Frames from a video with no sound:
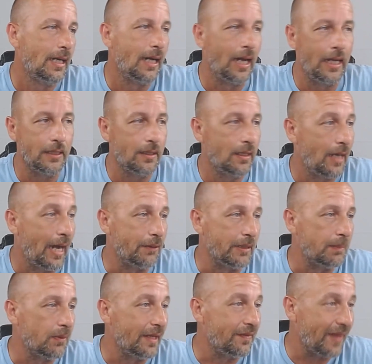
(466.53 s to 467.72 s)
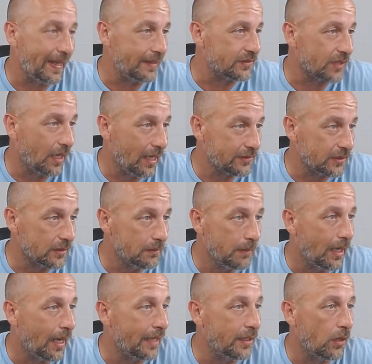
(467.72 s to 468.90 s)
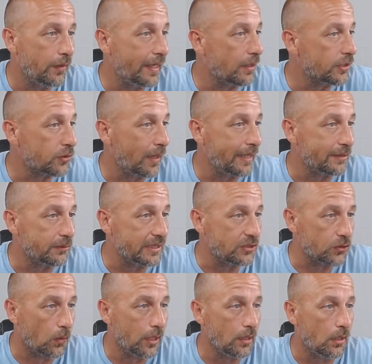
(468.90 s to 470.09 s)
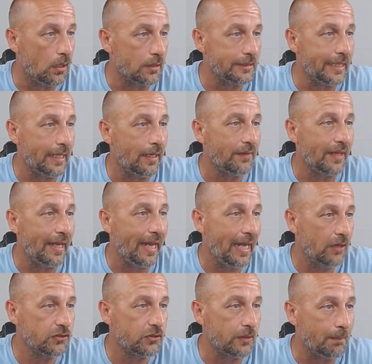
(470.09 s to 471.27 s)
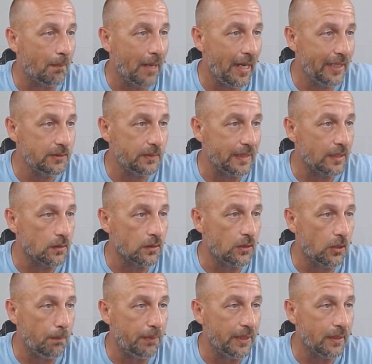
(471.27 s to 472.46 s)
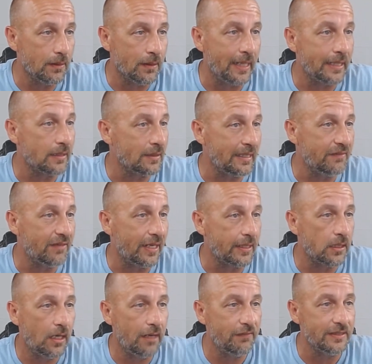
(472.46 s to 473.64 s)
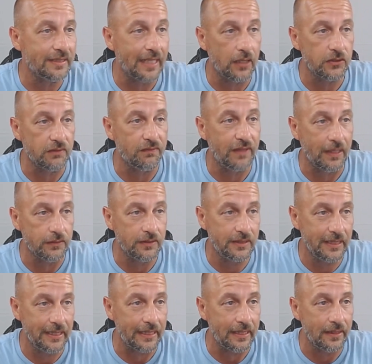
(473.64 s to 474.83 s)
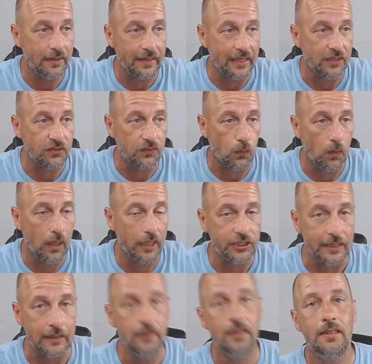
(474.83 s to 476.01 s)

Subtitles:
I replied, that is awesome. I know they are trying to restore Longtown. The house reminds me a little bit like Levi Coffin's house in Fountain City. Thanks for watching.